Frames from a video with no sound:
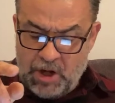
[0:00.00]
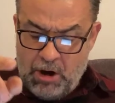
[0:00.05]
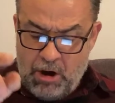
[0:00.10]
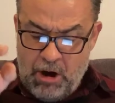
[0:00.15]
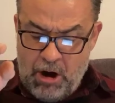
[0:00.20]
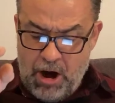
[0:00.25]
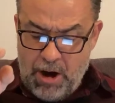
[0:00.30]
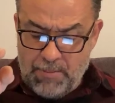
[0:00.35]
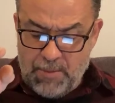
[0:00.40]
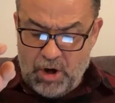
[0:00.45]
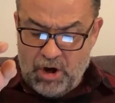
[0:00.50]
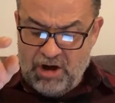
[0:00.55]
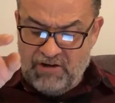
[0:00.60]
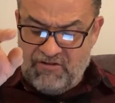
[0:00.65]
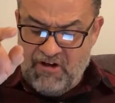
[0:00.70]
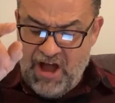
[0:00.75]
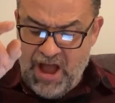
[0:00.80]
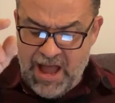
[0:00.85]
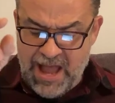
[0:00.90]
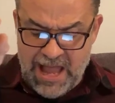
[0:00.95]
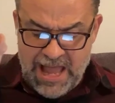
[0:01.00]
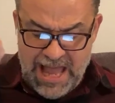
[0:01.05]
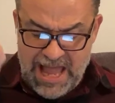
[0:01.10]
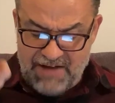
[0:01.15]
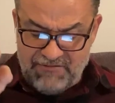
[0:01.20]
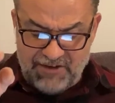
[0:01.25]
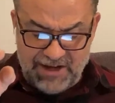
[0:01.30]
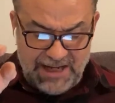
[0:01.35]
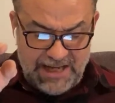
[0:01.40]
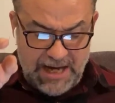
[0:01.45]
armor of
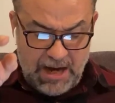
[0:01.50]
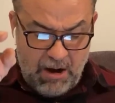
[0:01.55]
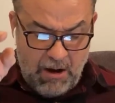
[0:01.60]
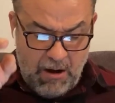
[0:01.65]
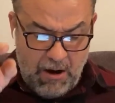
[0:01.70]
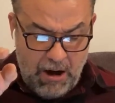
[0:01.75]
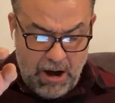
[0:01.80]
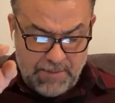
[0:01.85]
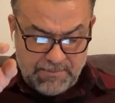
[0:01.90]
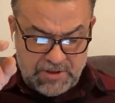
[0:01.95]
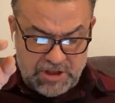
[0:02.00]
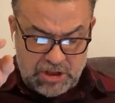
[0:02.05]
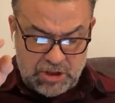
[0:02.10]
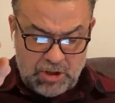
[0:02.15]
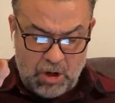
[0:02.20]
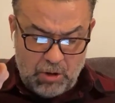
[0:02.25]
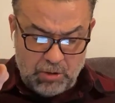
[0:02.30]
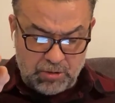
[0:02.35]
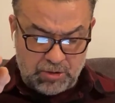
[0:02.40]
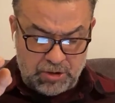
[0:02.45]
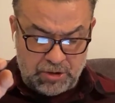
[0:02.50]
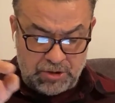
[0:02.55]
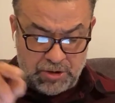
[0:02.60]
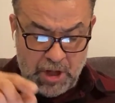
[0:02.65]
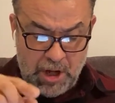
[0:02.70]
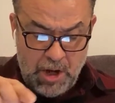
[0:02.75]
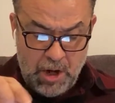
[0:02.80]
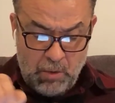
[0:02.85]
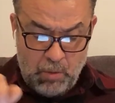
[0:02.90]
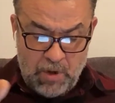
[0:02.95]
heavily armed soldiers,
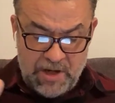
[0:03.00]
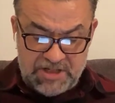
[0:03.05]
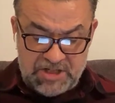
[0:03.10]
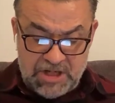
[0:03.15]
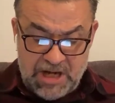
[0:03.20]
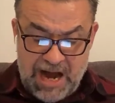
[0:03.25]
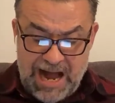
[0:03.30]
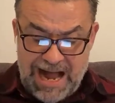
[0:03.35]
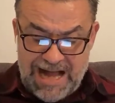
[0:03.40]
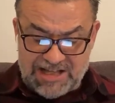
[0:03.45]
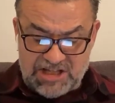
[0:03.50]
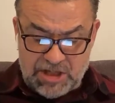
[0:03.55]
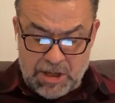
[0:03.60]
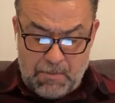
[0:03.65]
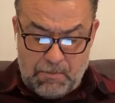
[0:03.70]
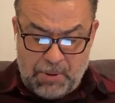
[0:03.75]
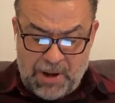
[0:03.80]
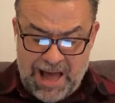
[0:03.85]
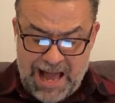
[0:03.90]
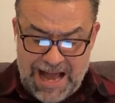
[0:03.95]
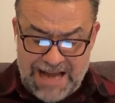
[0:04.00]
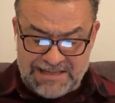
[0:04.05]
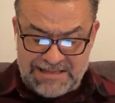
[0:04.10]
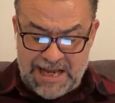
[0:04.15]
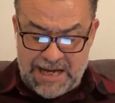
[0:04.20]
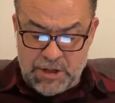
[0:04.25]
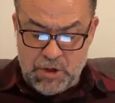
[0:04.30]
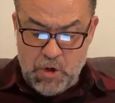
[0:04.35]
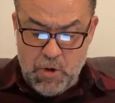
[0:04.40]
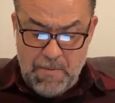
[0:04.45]
which God supplies,
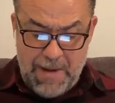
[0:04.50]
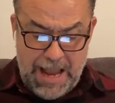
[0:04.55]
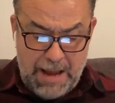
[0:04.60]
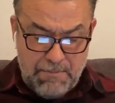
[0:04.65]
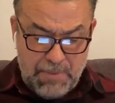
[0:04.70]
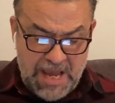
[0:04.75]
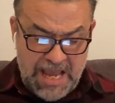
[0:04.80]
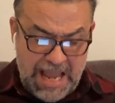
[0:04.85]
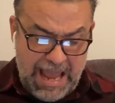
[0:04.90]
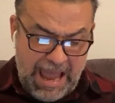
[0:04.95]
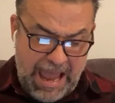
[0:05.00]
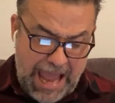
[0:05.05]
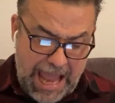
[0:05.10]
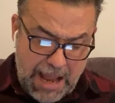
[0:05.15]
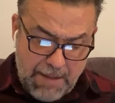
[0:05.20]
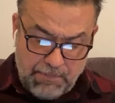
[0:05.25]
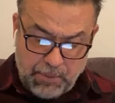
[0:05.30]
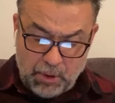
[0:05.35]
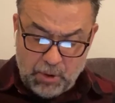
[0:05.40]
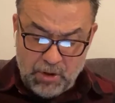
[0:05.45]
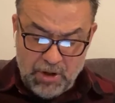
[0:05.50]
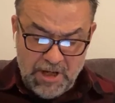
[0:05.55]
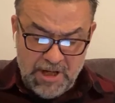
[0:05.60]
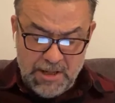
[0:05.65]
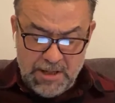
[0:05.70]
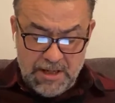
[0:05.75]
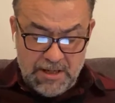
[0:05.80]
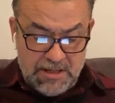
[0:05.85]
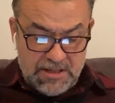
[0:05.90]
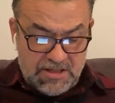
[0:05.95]
that you may be able
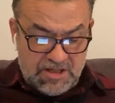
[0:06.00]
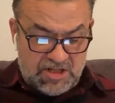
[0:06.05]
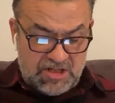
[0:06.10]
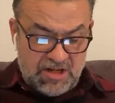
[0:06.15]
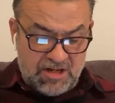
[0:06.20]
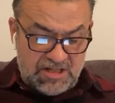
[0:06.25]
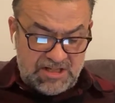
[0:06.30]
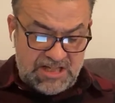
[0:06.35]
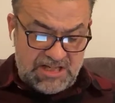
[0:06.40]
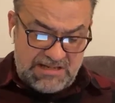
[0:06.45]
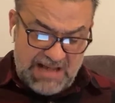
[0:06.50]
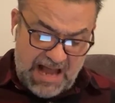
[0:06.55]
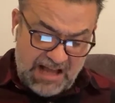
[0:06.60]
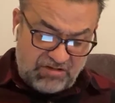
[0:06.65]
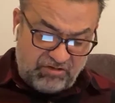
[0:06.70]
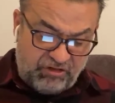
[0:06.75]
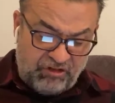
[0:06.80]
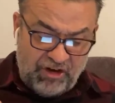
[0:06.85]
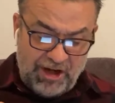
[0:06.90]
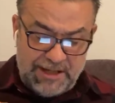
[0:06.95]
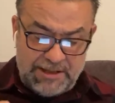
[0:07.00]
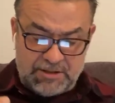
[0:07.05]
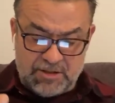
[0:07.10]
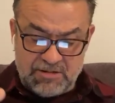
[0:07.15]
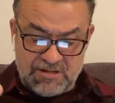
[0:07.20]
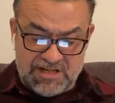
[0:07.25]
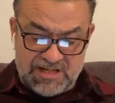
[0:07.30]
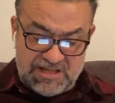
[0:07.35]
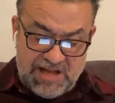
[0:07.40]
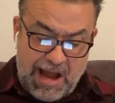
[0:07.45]
successfully to
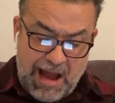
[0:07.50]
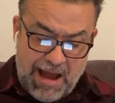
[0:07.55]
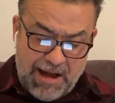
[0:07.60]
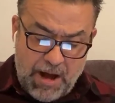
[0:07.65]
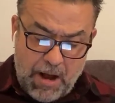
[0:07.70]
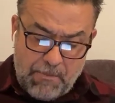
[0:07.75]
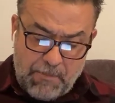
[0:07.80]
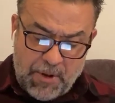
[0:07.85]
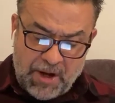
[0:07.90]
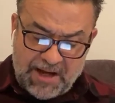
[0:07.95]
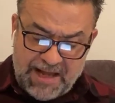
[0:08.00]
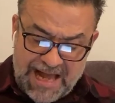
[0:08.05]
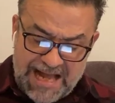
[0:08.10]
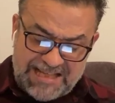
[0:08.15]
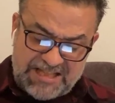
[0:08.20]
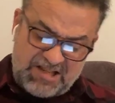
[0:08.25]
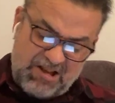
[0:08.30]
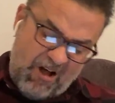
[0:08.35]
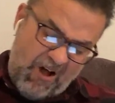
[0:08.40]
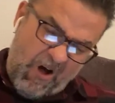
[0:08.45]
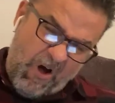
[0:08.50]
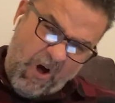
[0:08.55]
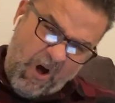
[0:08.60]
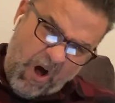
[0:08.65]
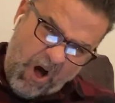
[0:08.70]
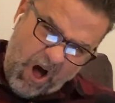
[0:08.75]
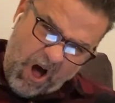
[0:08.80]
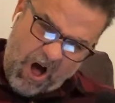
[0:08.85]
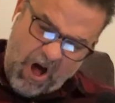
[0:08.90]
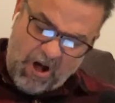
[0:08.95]
stand up against
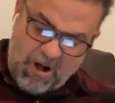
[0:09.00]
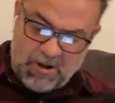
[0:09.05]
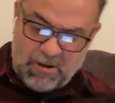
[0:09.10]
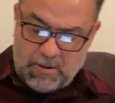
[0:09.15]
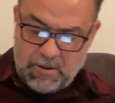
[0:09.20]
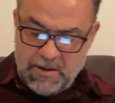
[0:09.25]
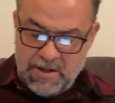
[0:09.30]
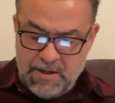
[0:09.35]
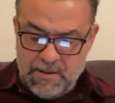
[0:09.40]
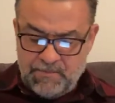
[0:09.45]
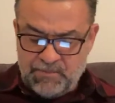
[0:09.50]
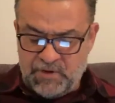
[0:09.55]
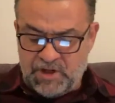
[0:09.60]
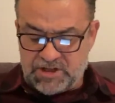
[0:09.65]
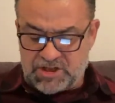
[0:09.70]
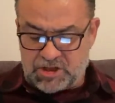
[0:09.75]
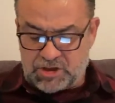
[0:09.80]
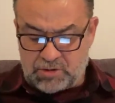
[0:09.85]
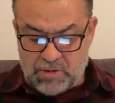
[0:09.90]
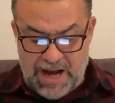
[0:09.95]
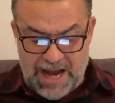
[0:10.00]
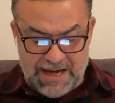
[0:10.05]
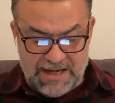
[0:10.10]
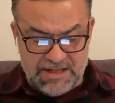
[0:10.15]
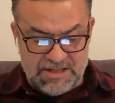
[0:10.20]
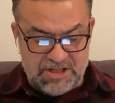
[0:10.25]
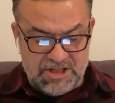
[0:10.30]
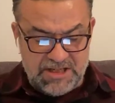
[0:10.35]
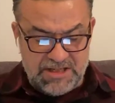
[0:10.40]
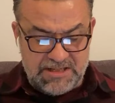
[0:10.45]
all the
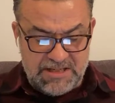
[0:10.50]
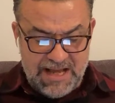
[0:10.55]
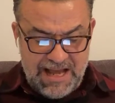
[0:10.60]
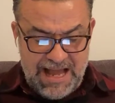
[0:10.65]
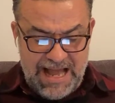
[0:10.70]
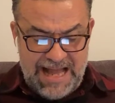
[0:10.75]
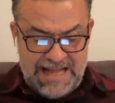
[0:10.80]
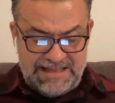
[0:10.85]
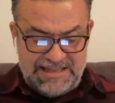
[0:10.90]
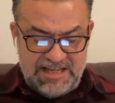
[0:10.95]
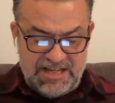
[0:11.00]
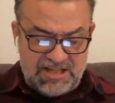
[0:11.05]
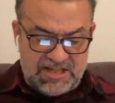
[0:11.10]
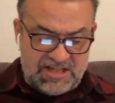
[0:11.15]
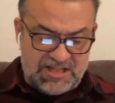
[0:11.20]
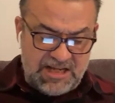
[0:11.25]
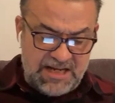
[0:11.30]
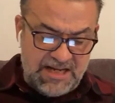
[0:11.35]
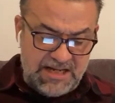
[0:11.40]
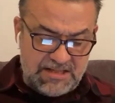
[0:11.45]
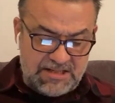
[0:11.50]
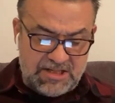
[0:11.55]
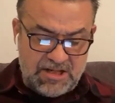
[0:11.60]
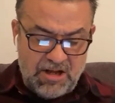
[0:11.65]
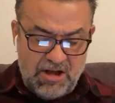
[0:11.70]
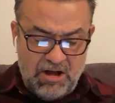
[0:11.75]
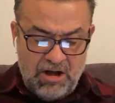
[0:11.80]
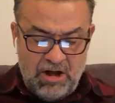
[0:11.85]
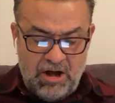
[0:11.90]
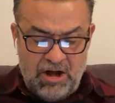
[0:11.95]
strategies and deceits
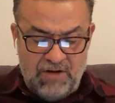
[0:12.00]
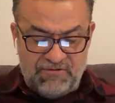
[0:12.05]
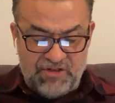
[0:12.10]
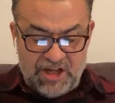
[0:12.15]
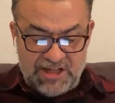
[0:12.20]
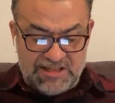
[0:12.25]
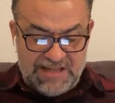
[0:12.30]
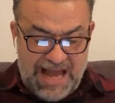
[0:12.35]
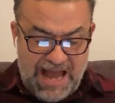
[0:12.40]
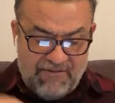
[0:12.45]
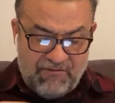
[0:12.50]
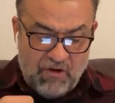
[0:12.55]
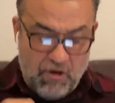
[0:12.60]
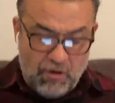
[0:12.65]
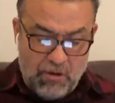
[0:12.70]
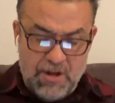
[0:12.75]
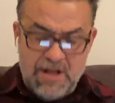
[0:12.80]
Amen. of the devil,